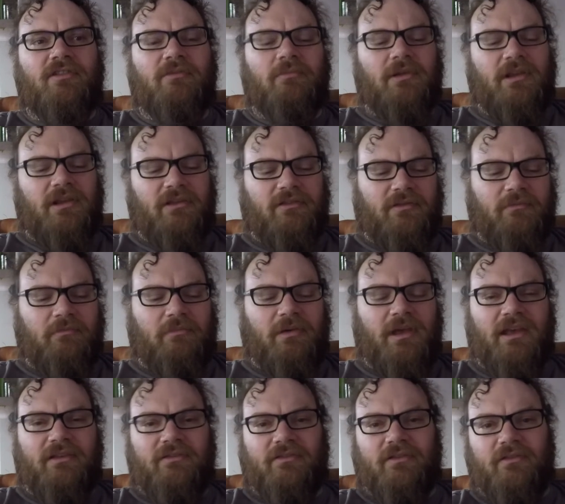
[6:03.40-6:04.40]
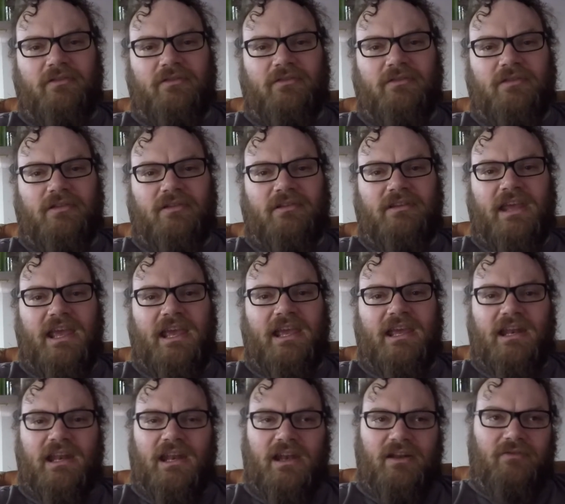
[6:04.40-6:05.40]
me some pesos to take
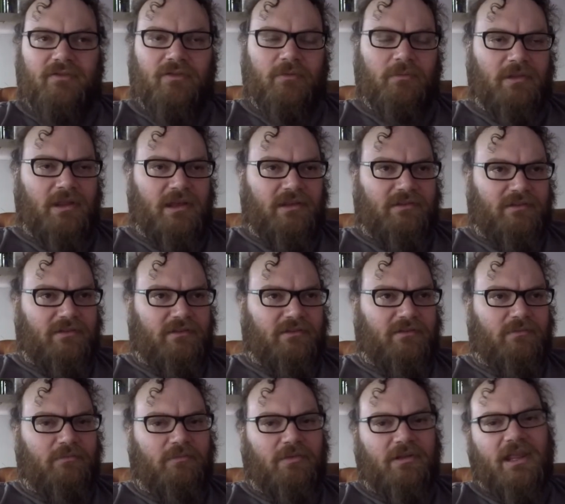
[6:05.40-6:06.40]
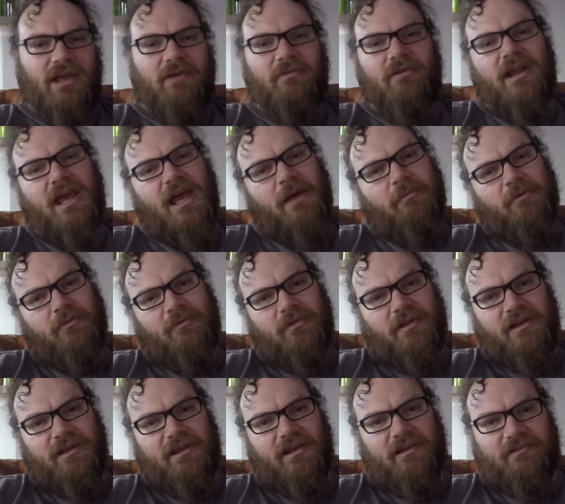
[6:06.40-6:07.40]
it in a few places, but that would have happened with a
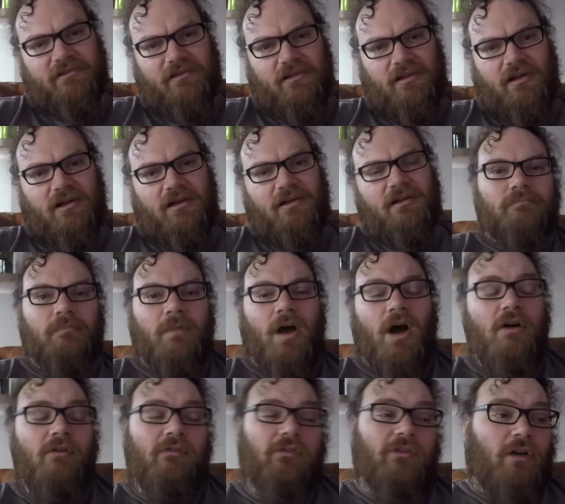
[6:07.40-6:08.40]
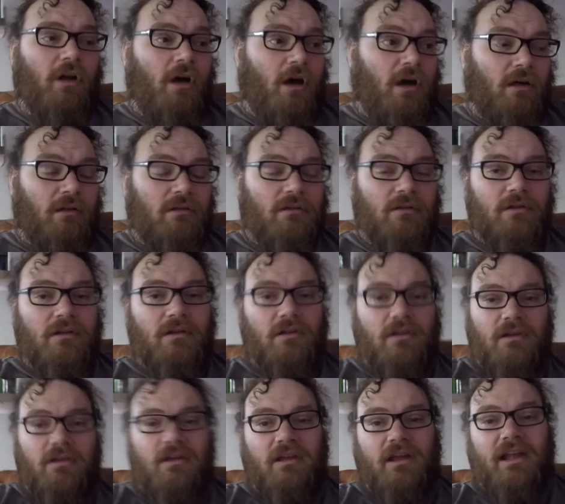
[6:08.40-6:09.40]
DSLR. Overall,
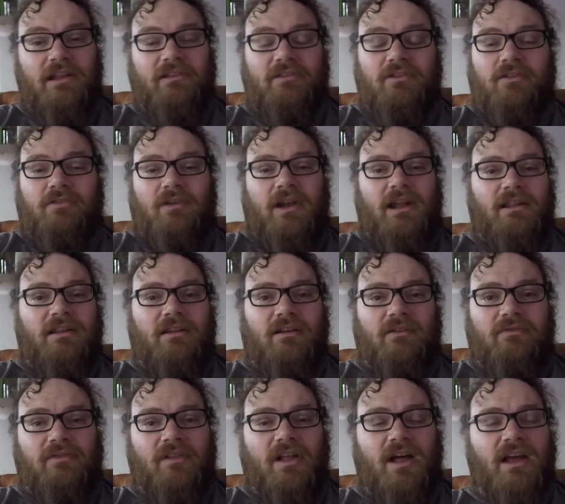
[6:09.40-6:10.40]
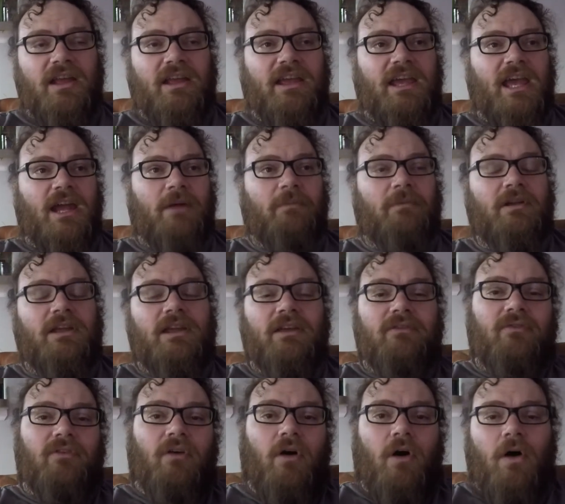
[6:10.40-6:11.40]
it's a great little vlog camera
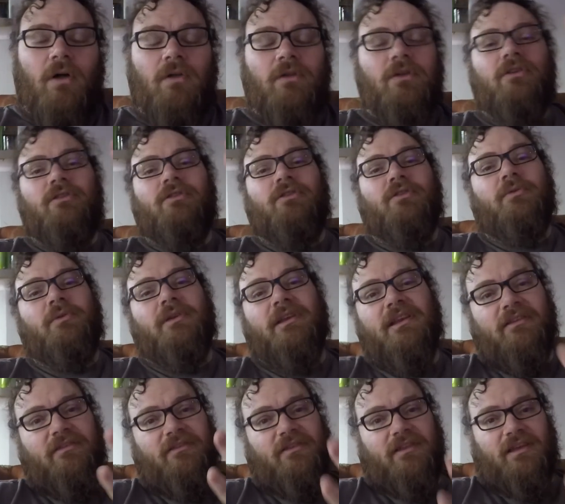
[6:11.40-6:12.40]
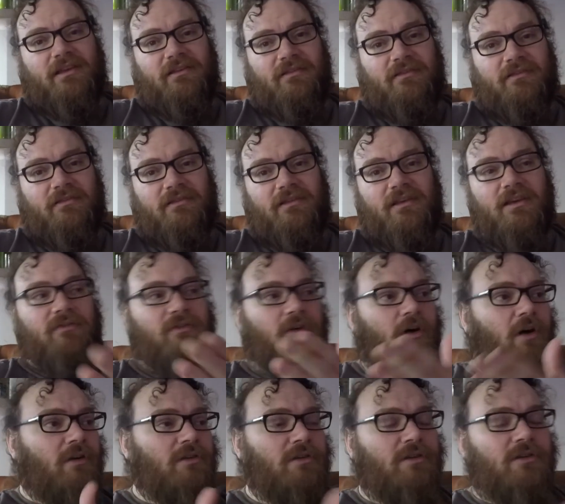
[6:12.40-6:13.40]
if all you're doing is this. If
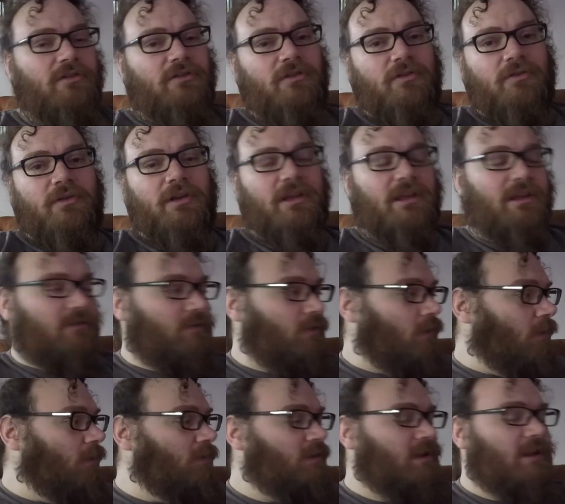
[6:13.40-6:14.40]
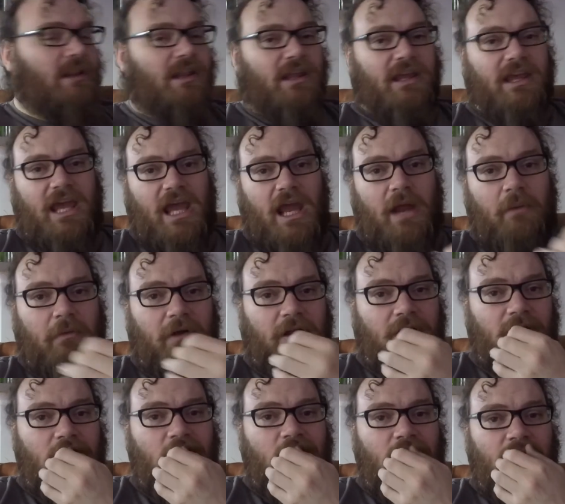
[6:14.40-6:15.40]
all you're doing is holding the camera
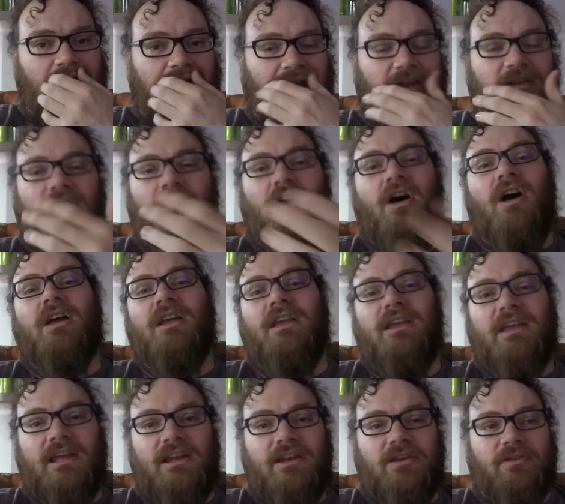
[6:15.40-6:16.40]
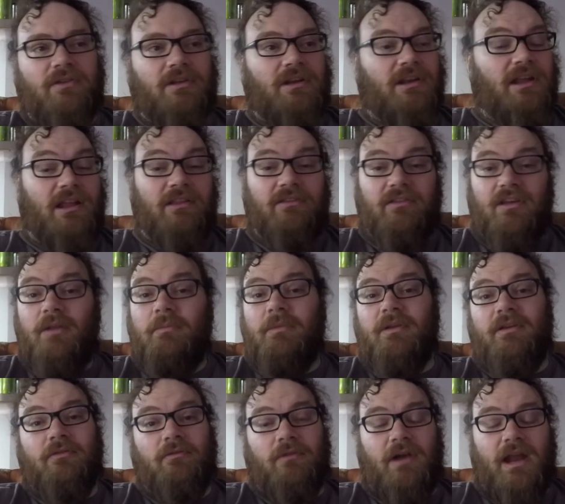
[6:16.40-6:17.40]
and talking into it, it's going to be
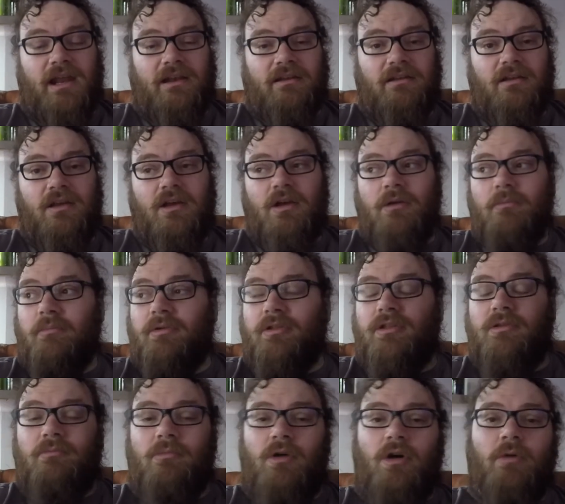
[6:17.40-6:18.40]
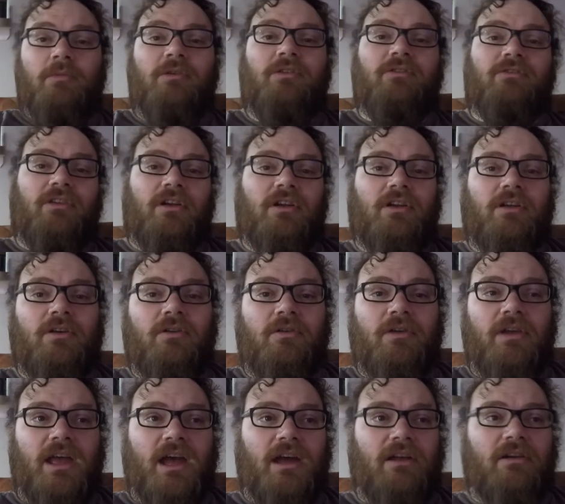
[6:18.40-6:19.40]
great. But the moment you start
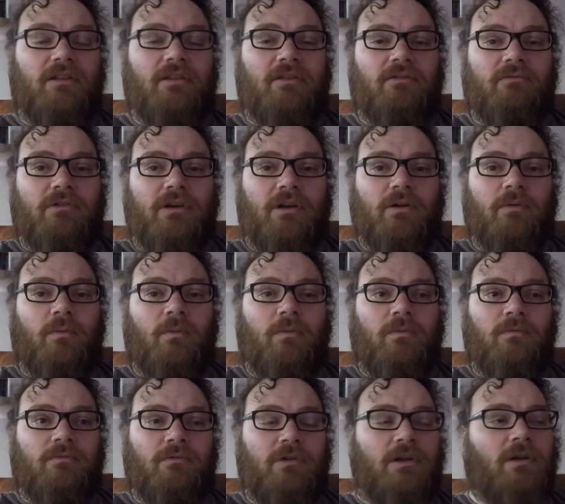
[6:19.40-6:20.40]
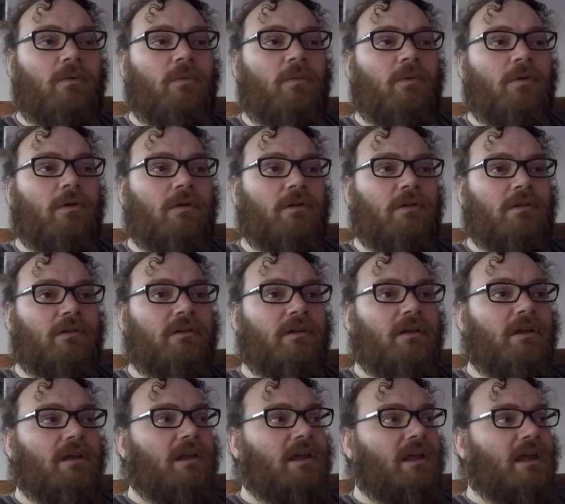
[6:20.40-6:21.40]
going out into the real world
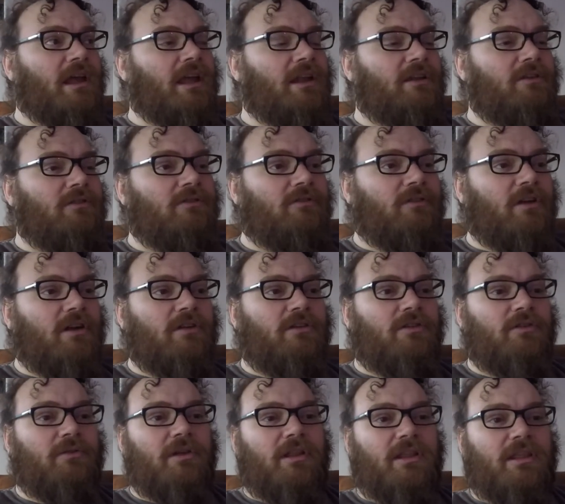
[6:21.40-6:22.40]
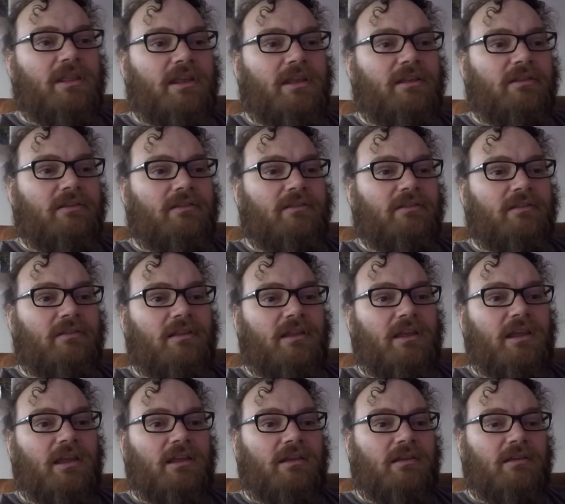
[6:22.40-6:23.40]
and you start doing things
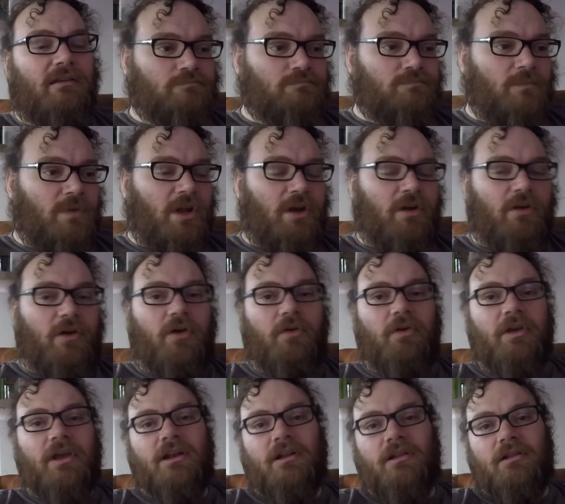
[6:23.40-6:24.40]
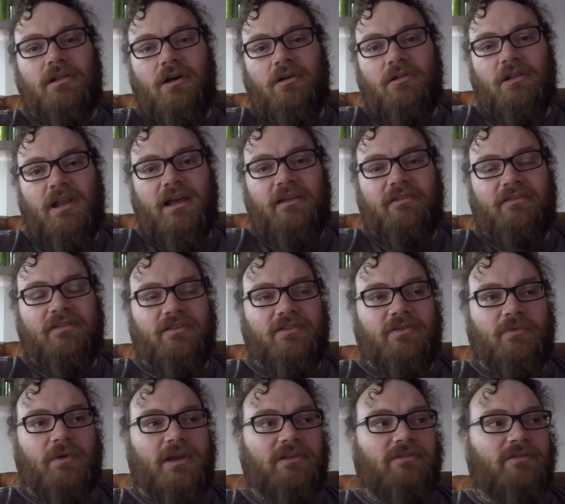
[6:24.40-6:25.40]
like, you know, going into low light
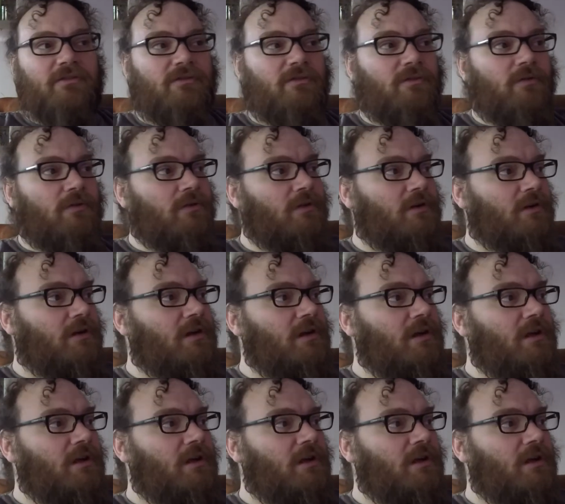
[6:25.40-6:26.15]
situations or